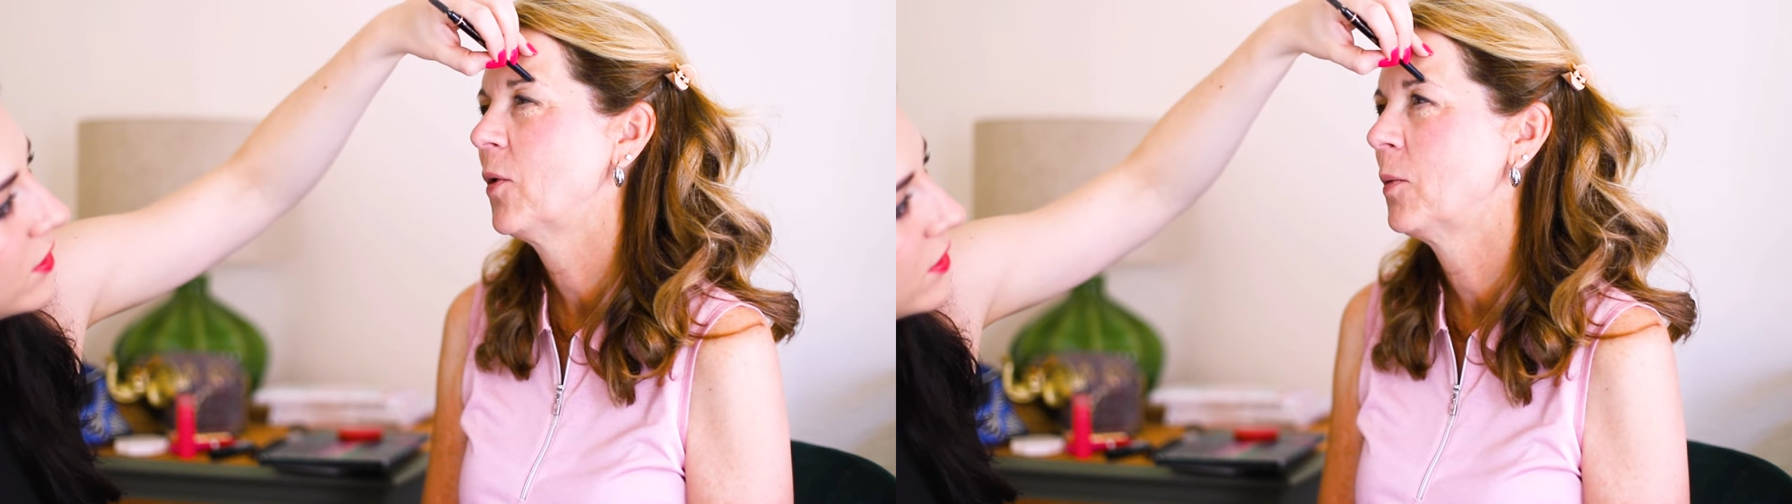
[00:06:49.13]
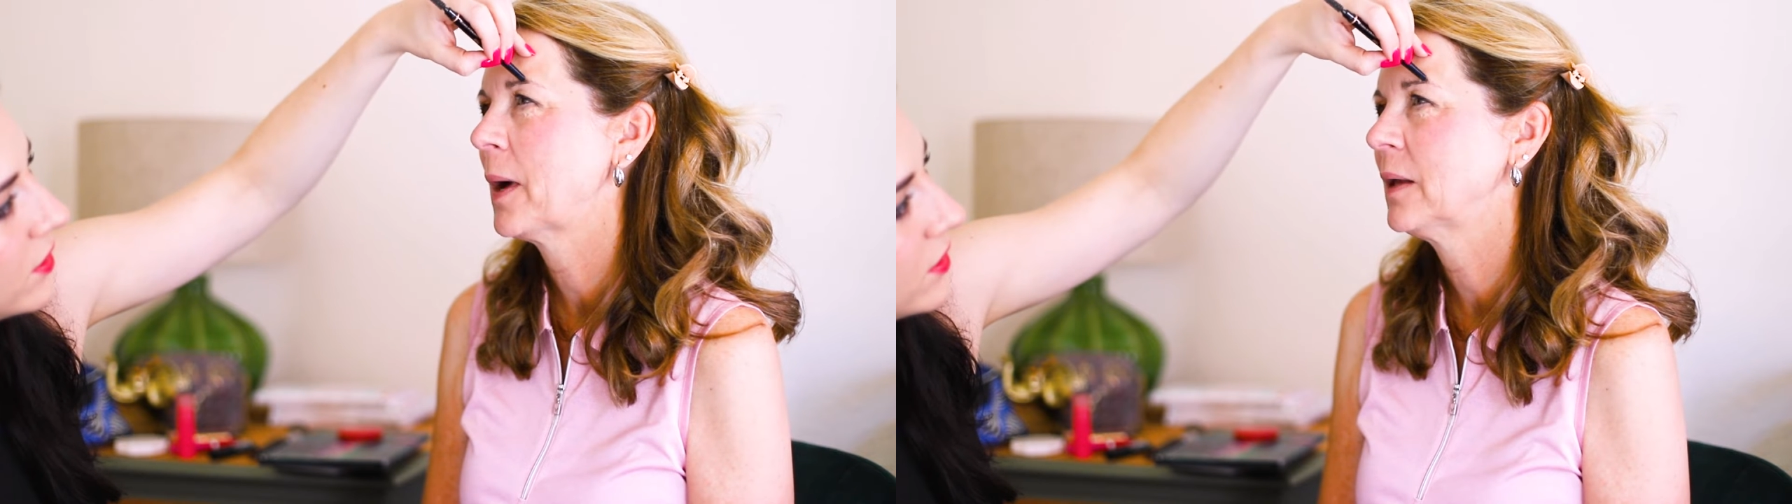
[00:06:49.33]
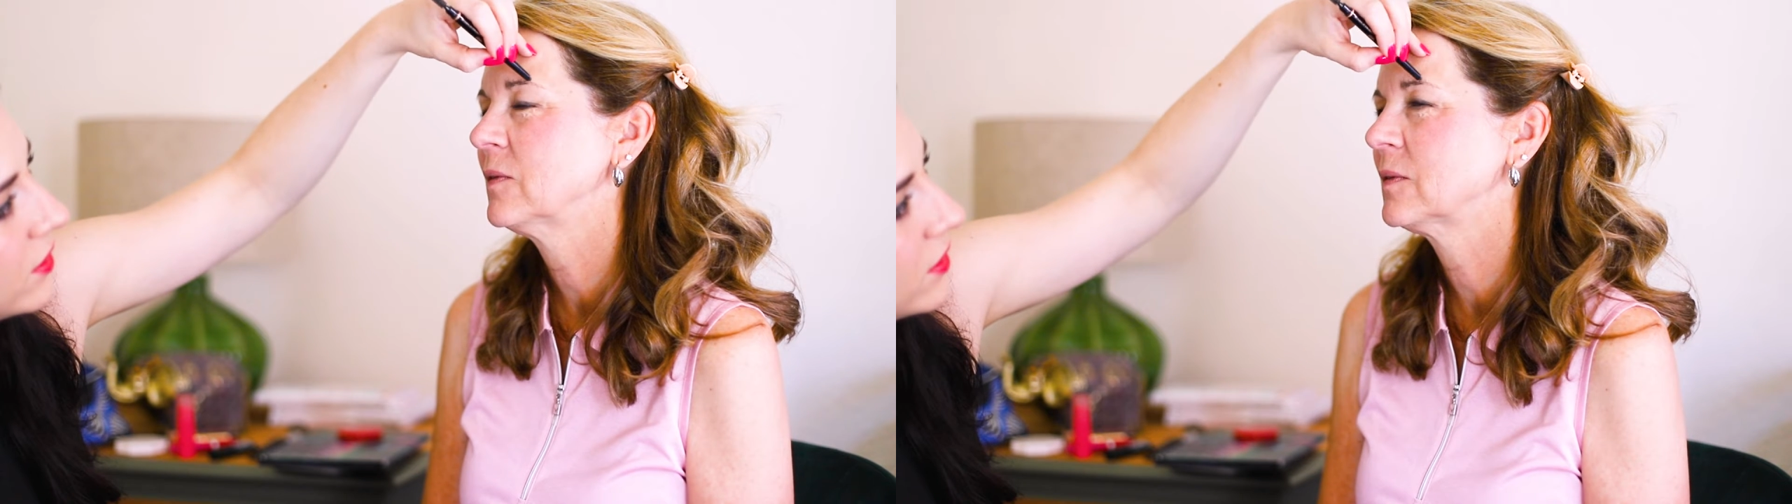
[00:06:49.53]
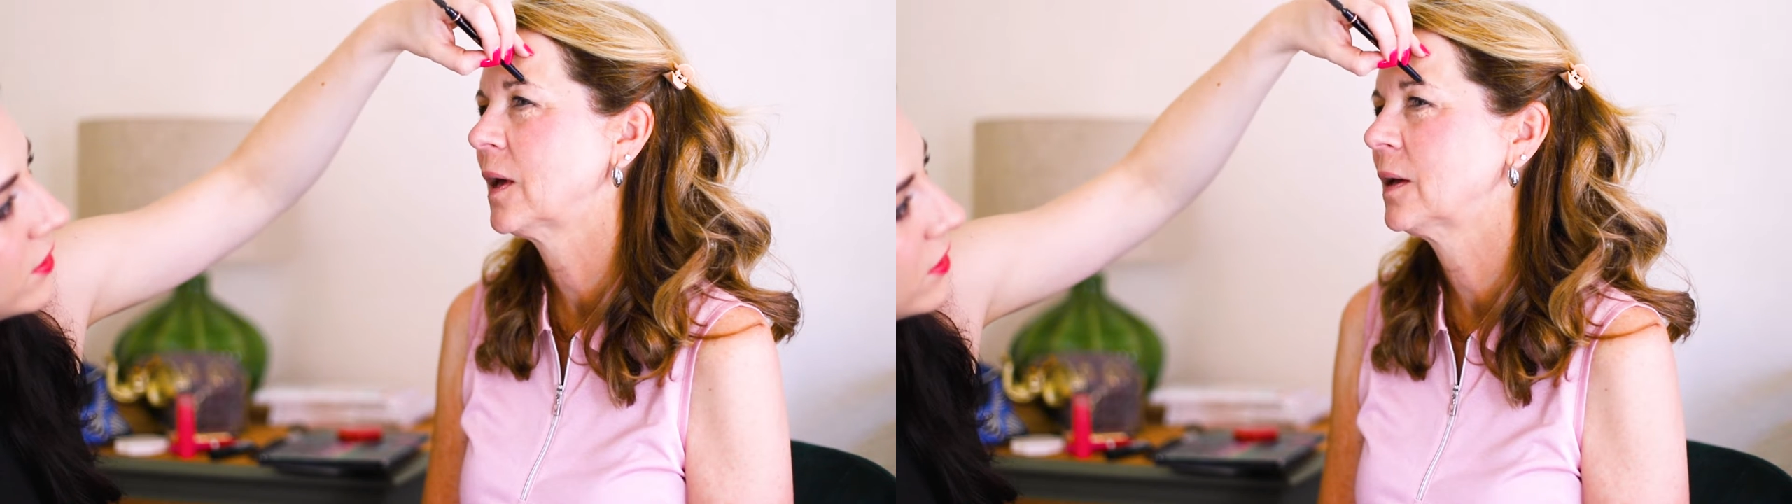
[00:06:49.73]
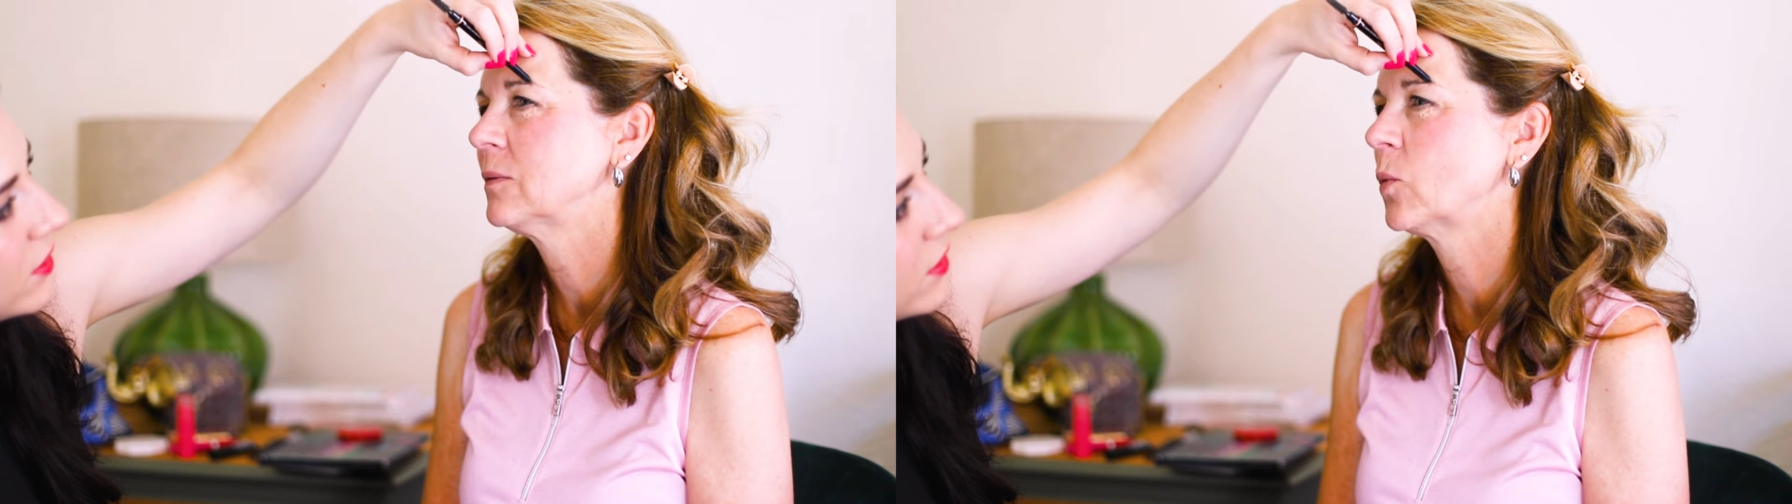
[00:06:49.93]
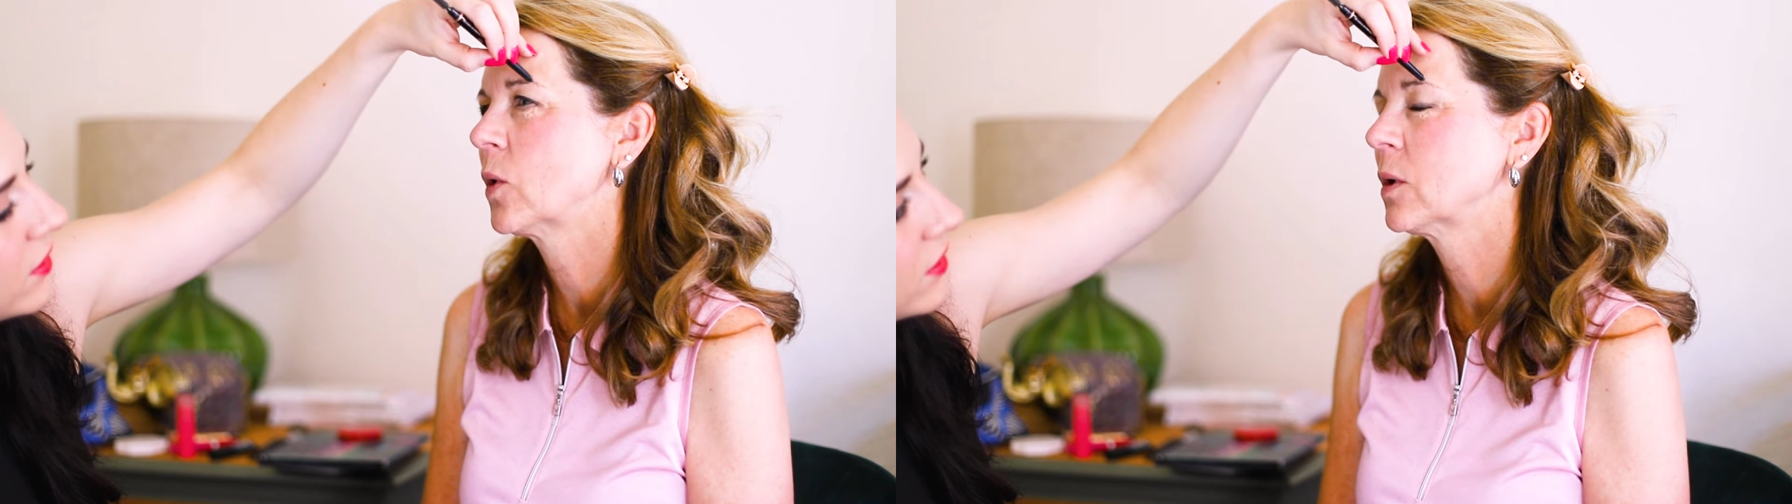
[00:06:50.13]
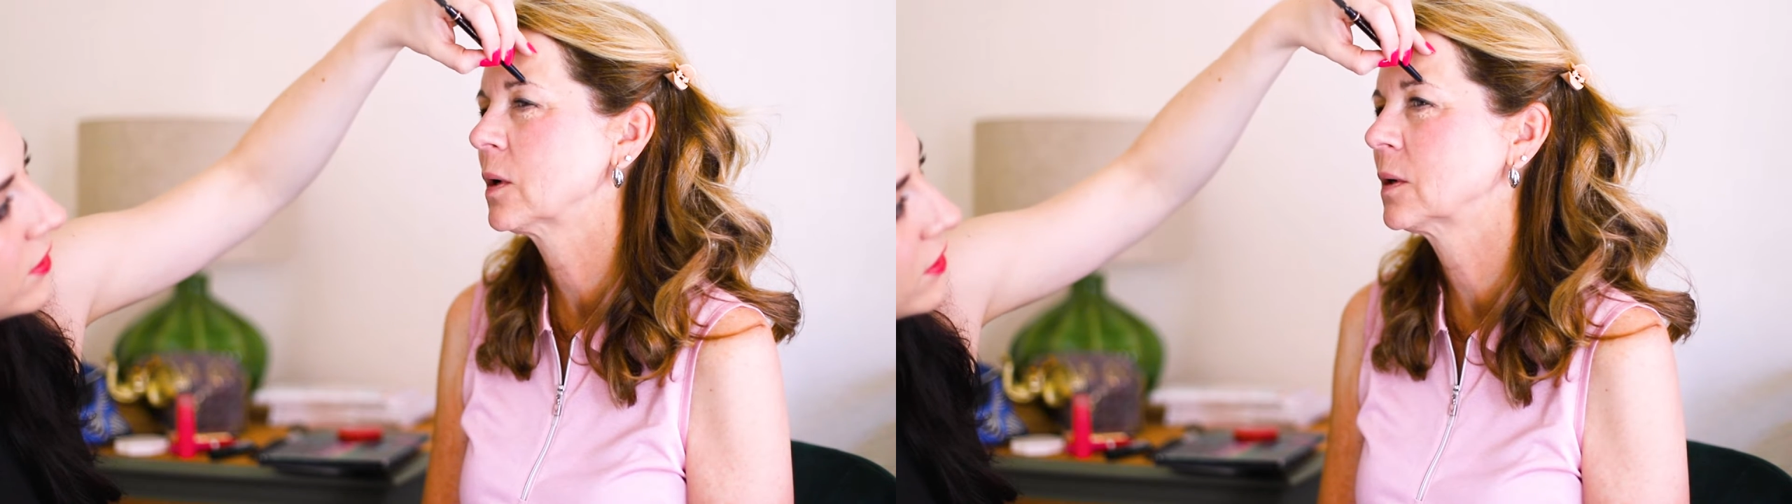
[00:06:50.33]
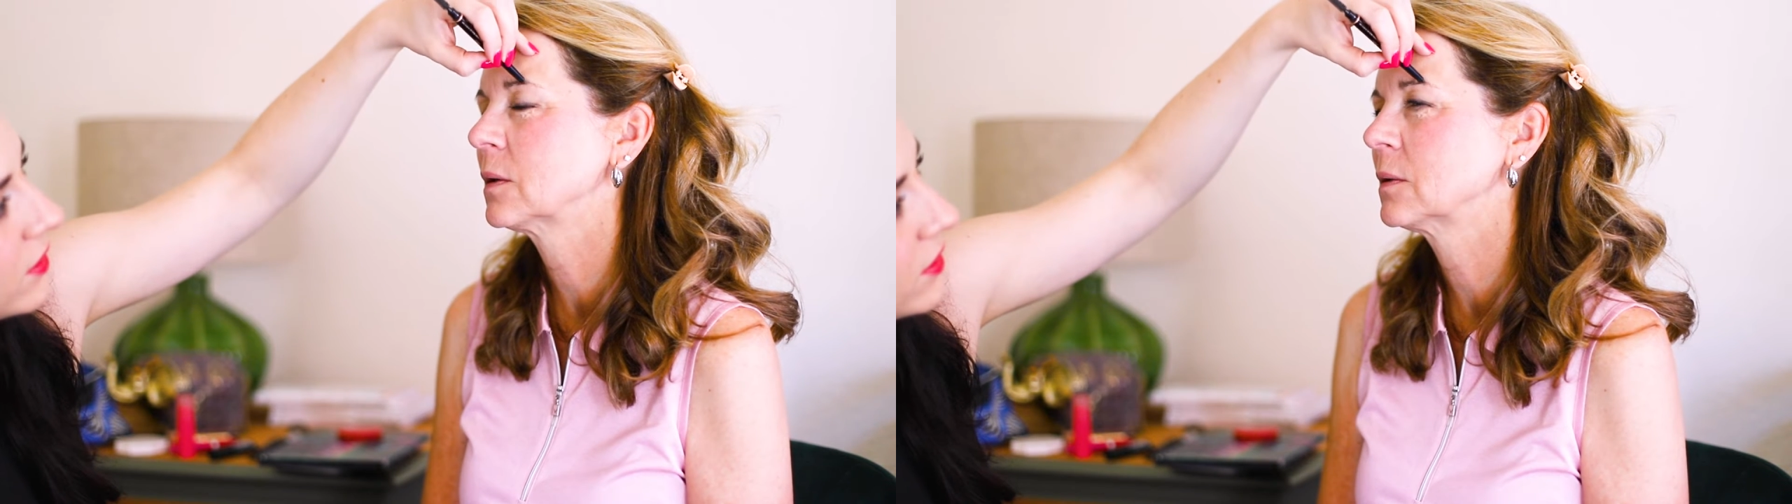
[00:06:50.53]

whole mindset work.